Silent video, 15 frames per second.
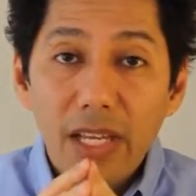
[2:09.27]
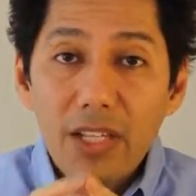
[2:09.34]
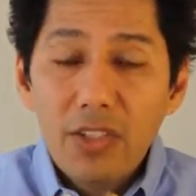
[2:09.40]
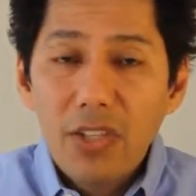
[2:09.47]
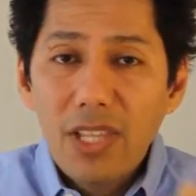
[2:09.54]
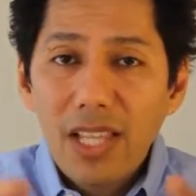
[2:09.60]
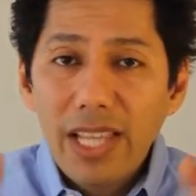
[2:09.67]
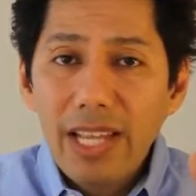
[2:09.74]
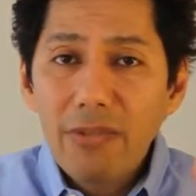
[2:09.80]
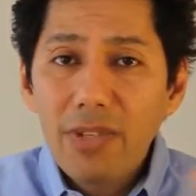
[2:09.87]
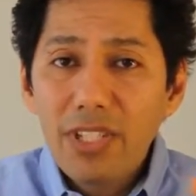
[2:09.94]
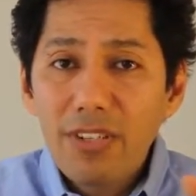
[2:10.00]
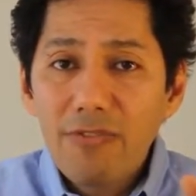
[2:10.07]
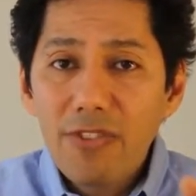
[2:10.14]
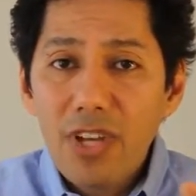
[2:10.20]
So the
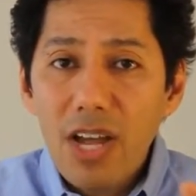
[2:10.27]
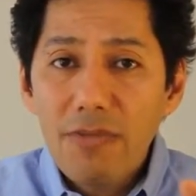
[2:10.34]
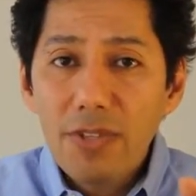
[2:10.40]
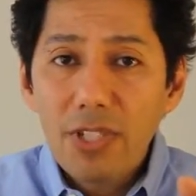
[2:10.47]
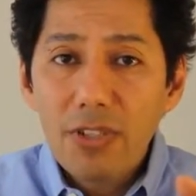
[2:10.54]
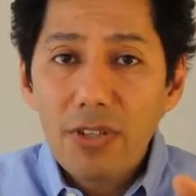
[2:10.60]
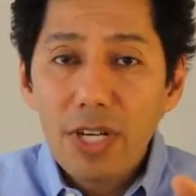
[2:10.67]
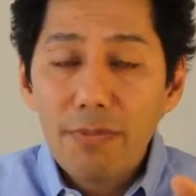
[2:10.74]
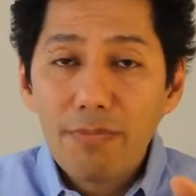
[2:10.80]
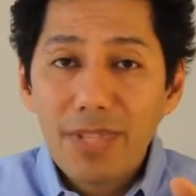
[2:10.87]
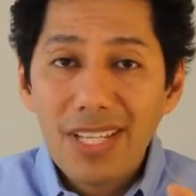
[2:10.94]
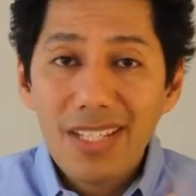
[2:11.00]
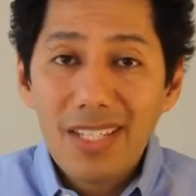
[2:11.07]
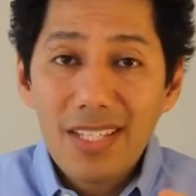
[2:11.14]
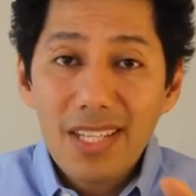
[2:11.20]
language of
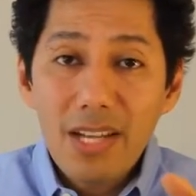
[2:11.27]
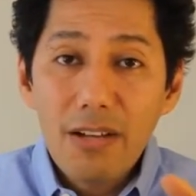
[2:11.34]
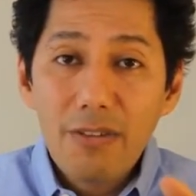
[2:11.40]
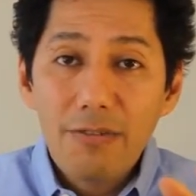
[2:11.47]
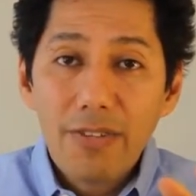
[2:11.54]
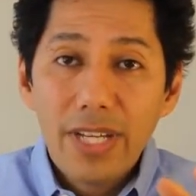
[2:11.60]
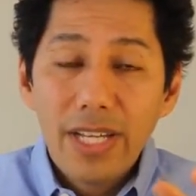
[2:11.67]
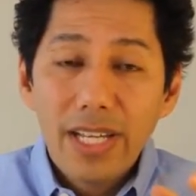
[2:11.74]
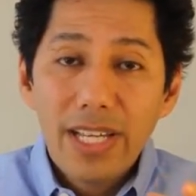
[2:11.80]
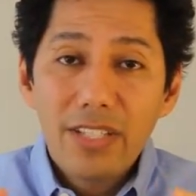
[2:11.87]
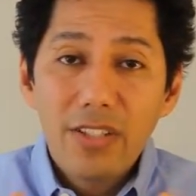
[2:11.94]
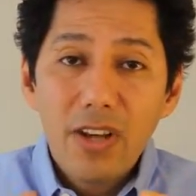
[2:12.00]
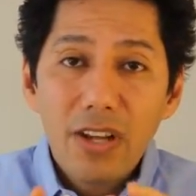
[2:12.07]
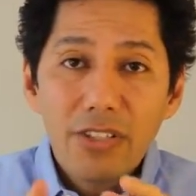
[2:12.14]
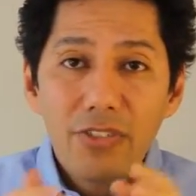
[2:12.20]
JavaScript itself
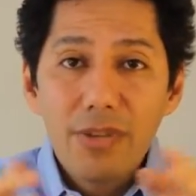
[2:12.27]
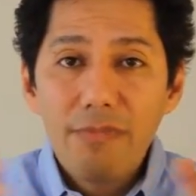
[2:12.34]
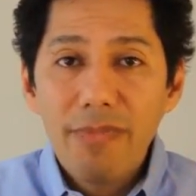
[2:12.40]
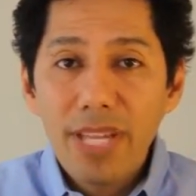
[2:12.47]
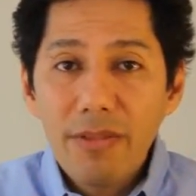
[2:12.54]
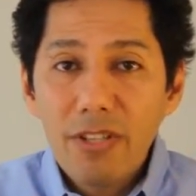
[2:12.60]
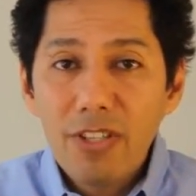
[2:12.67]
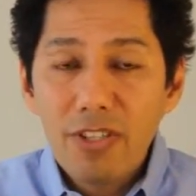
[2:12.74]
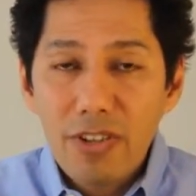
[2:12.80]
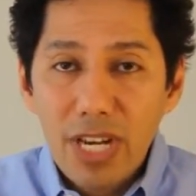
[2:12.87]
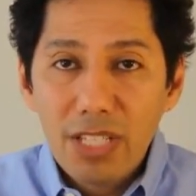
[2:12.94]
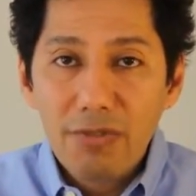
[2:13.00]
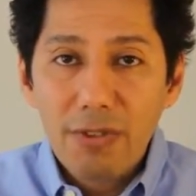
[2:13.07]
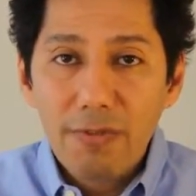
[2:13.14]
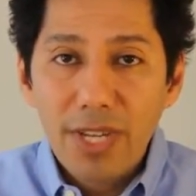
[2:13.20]
has gone tremendous
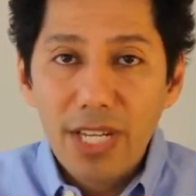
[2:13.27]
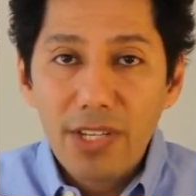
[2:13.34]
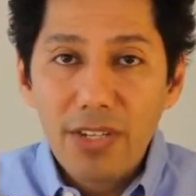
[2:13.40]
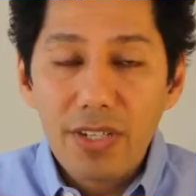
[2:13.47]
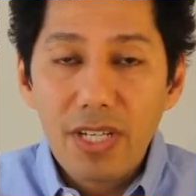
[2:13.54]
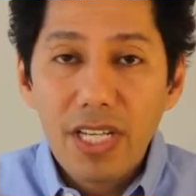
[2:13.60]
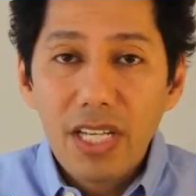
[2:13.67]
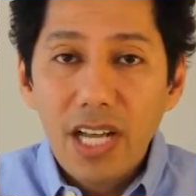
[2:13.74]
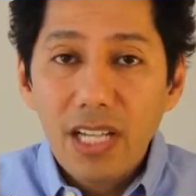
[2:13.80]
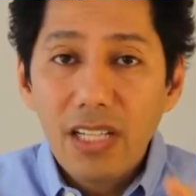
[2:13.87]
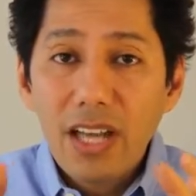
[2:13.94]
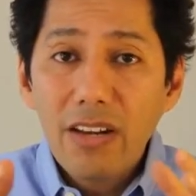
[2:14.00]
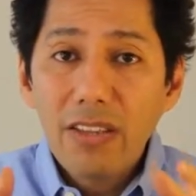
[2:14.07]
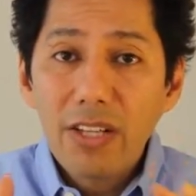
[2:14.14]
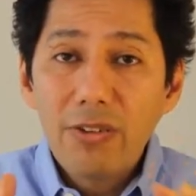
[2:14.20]
transformation. A
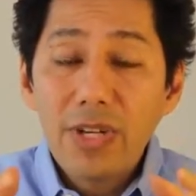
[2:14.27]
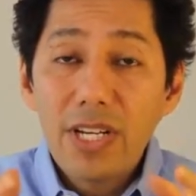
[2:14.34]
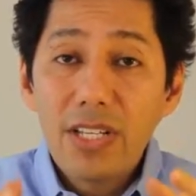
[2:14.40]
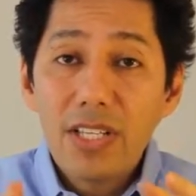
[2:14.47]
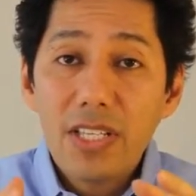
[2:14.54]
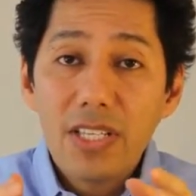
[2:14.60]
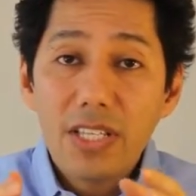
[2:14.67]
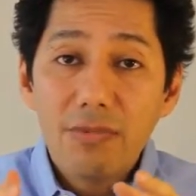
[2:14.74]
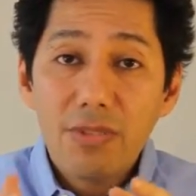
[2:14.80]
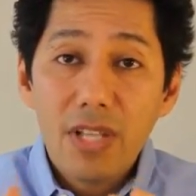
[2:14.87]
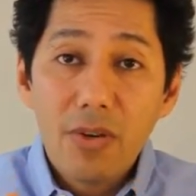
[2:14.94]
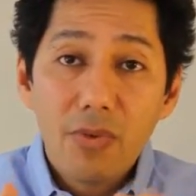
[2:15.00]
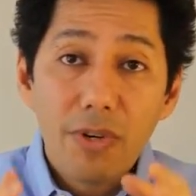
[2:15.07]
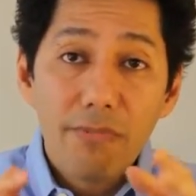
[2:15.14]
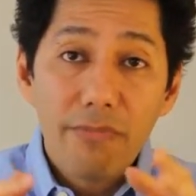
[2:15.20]
lot of the criticisms
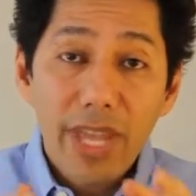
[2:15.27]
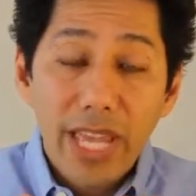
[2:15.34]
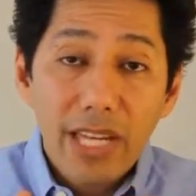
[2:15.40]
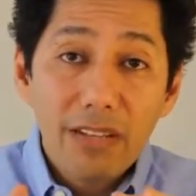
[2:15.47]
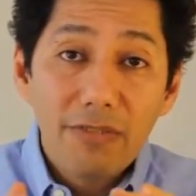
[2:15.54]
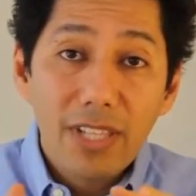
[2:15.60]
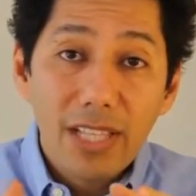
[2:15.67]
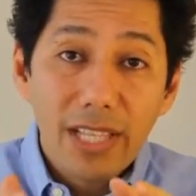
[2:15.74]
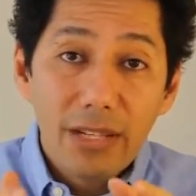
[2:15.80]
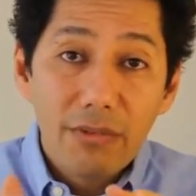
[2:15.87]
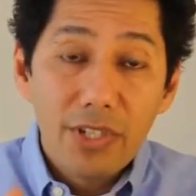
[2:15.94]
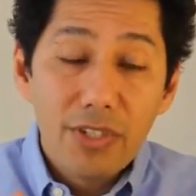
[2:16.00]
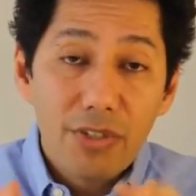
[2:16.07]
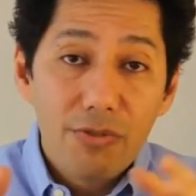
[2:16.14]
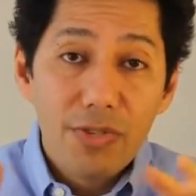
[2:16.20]
that were made of the
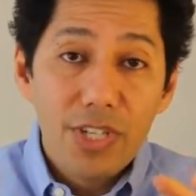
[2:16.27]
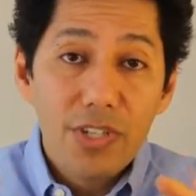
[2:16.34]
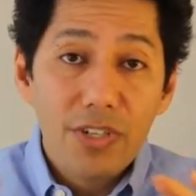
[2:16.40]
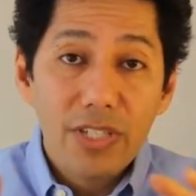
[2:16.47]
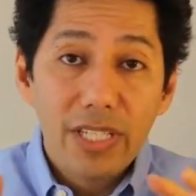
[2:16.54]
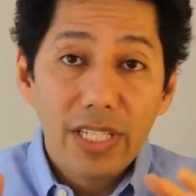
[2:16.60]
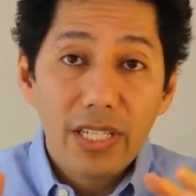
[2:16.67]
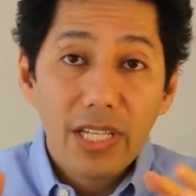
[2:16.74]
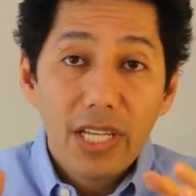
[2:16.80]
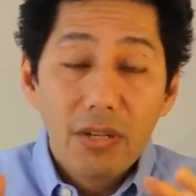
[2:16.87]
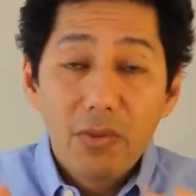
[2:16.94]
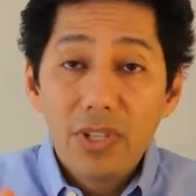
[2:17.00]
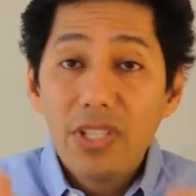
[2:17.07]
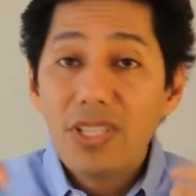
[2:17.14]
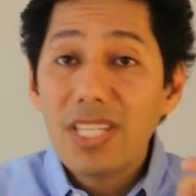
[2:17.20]
language originally
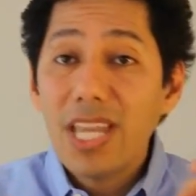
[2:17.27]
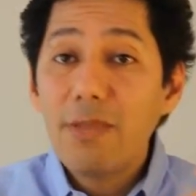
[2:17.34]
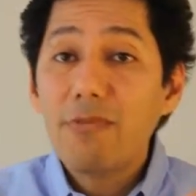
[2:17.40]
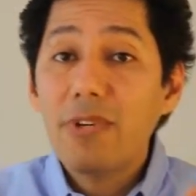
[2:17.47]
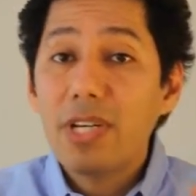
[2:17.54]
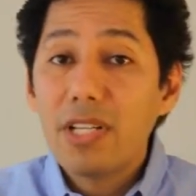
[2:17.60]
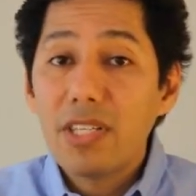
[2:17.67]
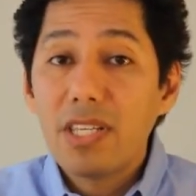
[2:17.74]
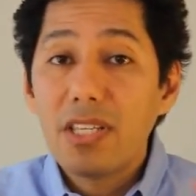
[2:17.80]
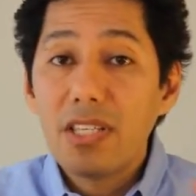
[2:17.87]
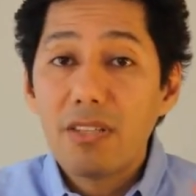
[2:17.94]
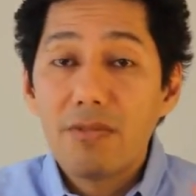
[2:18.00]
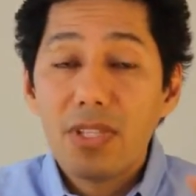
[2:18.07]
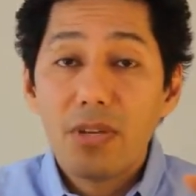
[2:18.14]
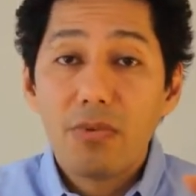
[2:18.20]
were the same
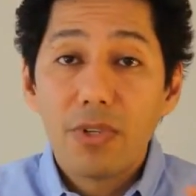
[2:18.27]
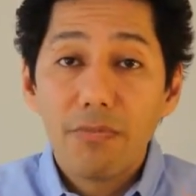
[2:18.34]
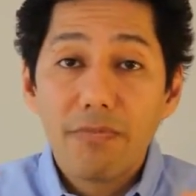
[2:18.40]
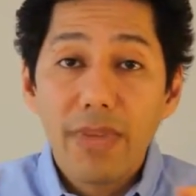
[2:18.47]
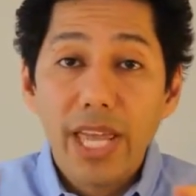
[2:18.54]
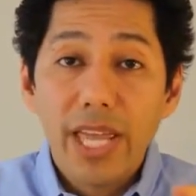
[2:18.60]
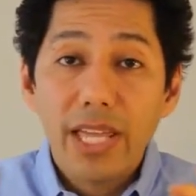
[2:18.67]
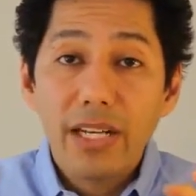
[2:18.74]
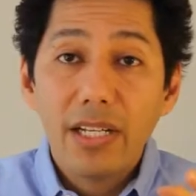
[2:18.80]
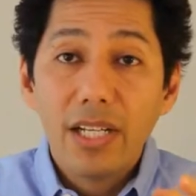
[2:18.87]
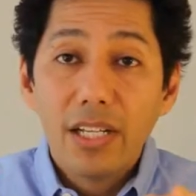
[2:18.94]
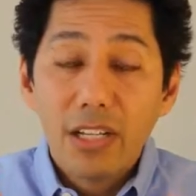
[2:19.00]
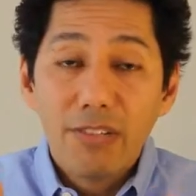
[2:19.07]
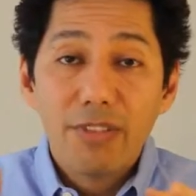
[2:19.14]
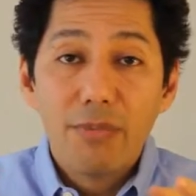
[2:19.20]
criticisms that were
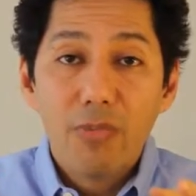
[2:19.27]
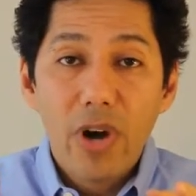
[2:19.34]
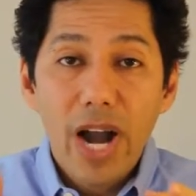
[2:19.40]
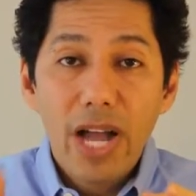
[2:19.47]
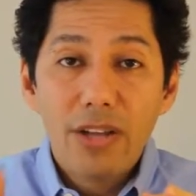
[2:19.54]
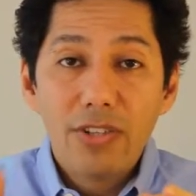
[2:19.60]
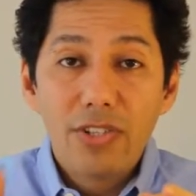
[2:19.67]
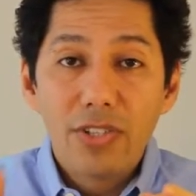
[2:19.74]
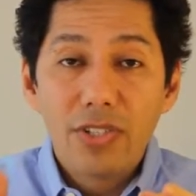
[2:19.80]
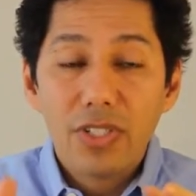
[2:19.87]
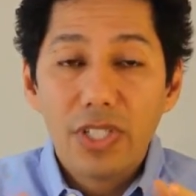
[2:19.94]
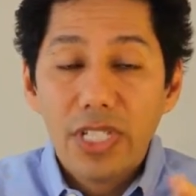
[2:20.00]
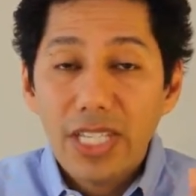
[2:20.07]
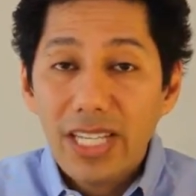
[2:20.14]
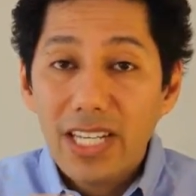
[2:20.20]
made of the browser.